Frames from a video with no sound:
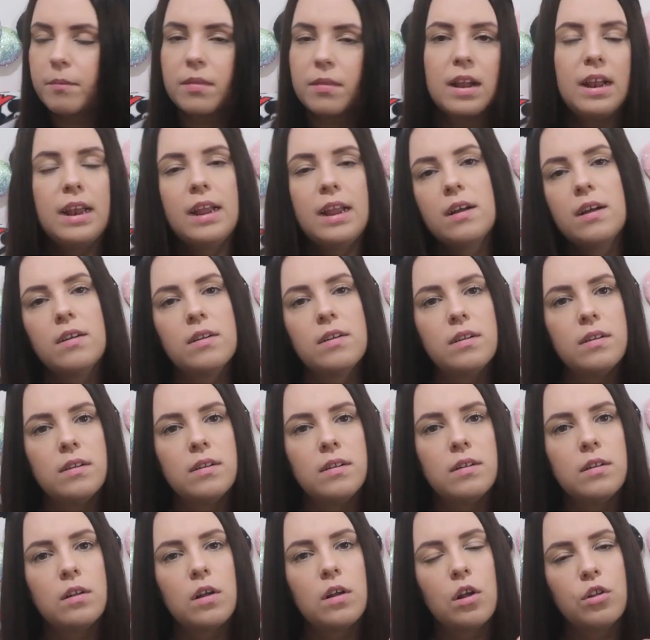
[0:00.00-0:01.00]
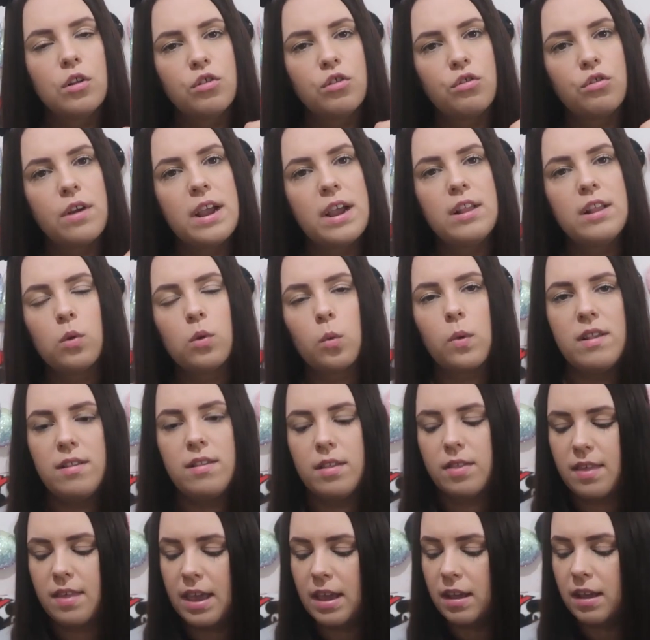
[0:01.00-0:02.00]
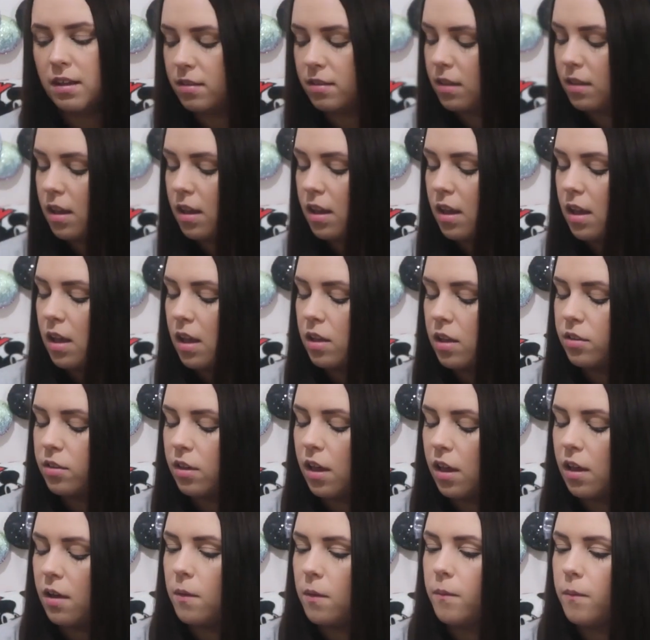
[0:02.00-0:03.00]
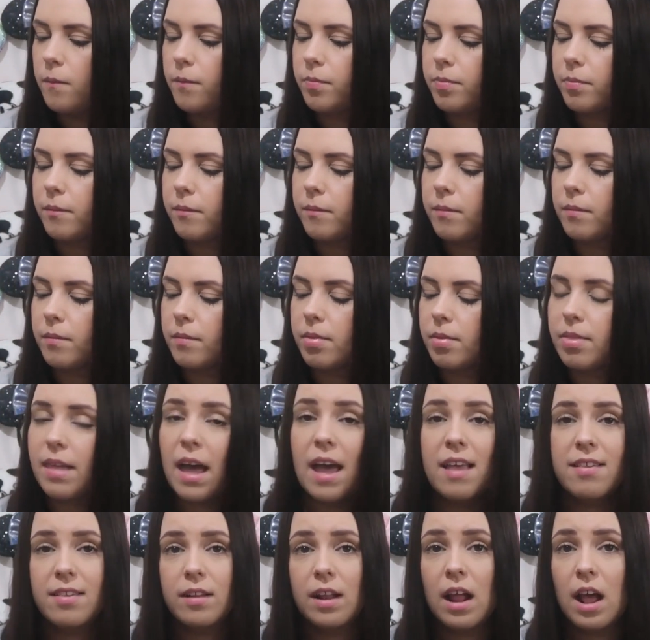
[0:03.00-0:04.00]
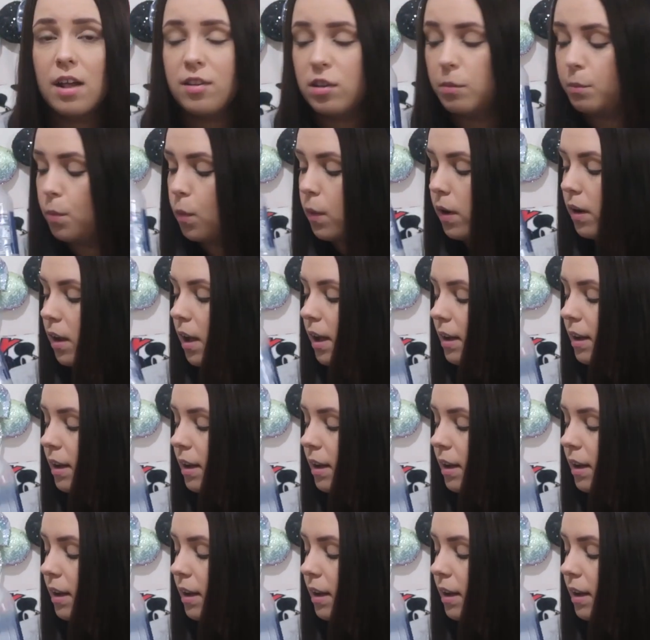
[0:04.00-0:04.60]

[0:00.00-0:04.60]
little concentrated squeezy things. So that's the last important